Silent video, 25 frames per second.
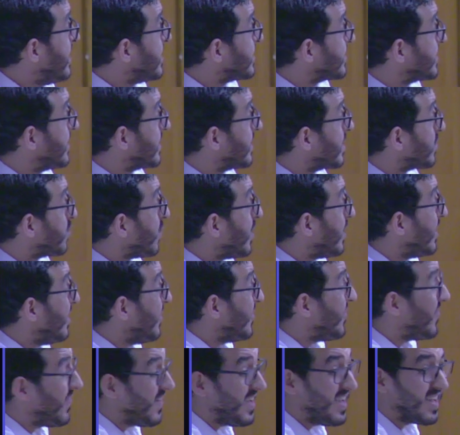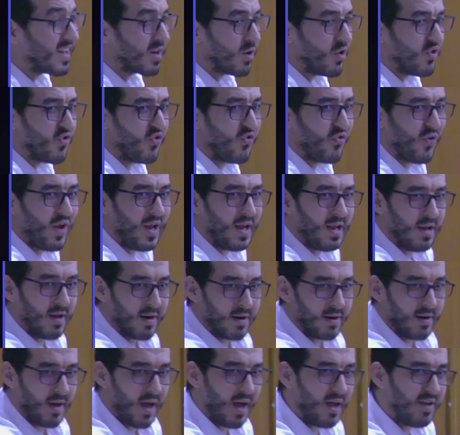Second one, fear of
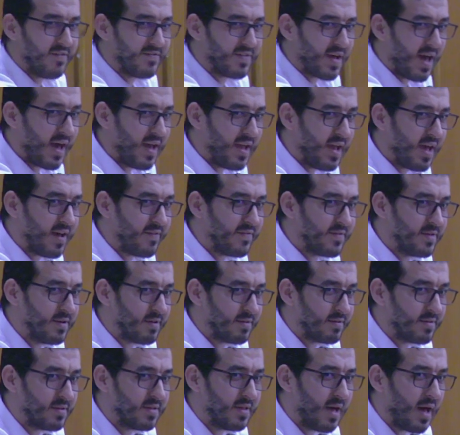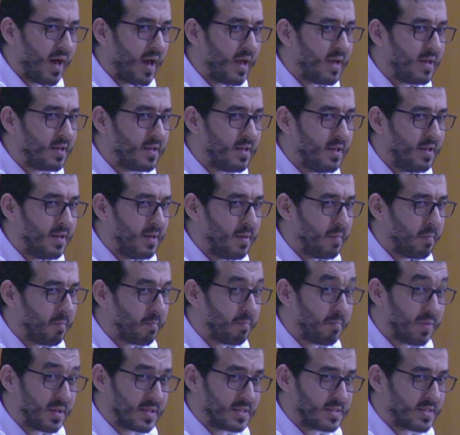failure. I have got the
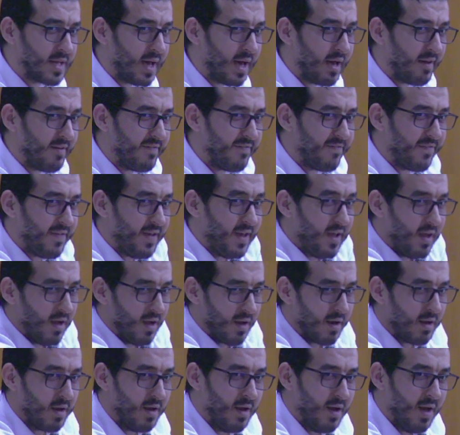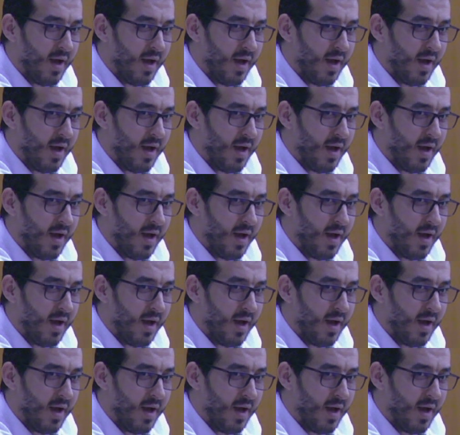idea, but I fear.